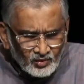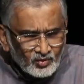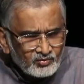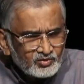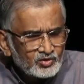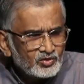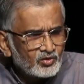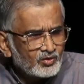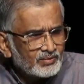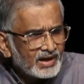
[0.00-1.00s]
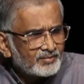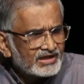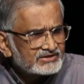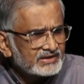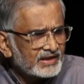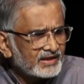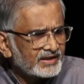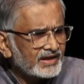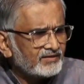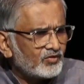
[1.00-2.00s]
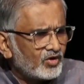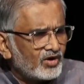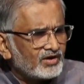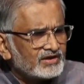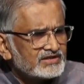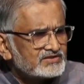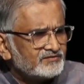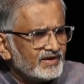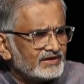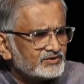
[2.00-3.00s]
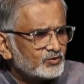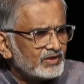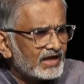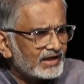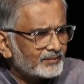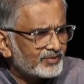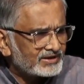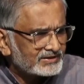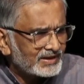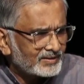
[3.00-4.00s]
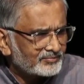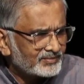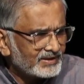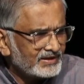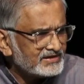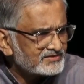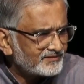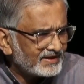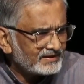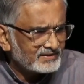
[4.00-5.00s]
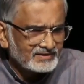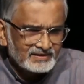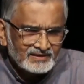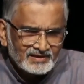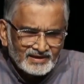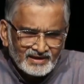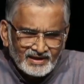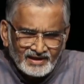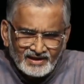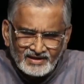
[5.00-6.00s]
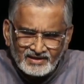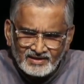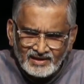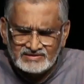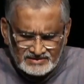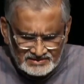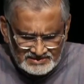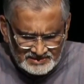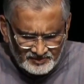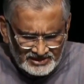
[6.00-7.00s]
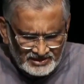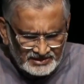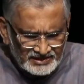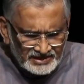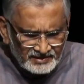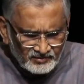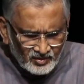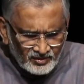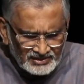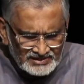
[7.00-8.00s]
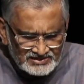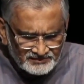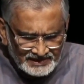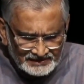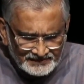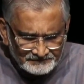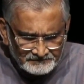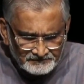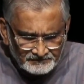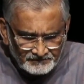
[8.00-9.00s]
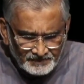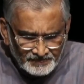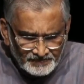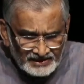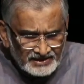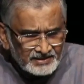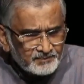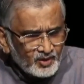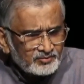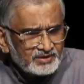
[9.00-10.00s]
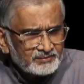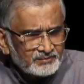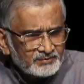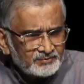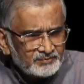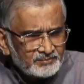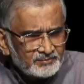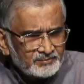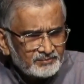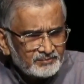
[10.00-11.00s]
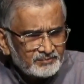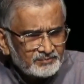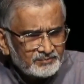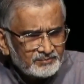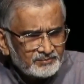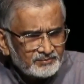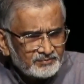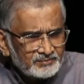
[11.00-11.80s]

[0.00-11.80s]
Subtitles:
who would know, Bhamashah gave all his wealth to Rana Pratap in his fight. He similarly gave all his wealth. He probably was the only